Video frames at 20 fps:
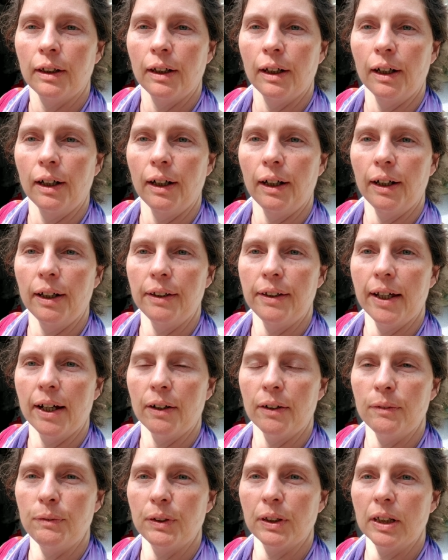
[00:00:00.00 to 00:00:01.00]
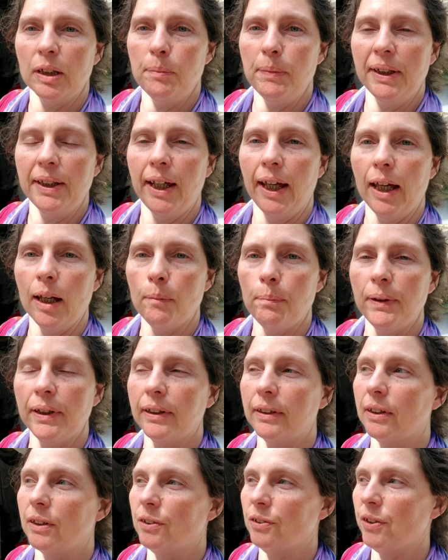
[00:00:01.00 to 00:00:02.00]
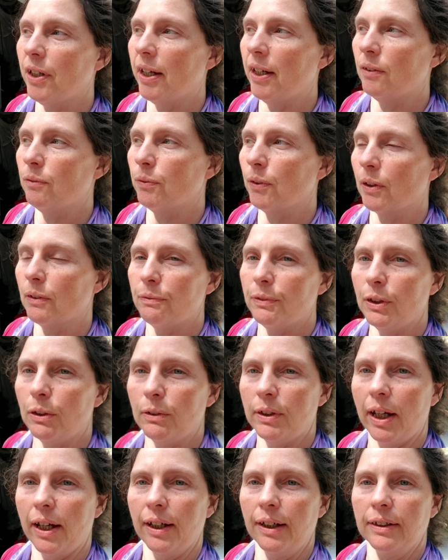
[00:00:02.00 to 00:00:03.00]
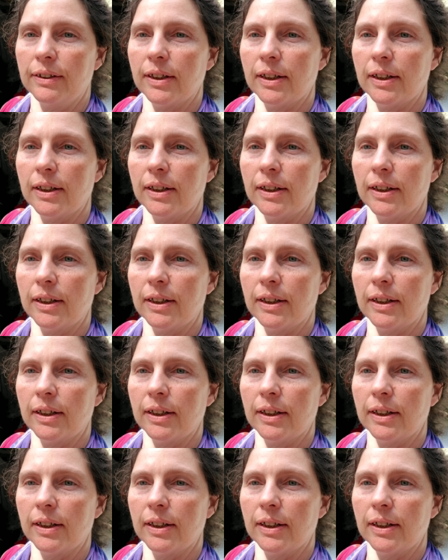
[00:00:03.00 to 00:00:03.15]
Now, if you're going to be camping in the shade for a few days,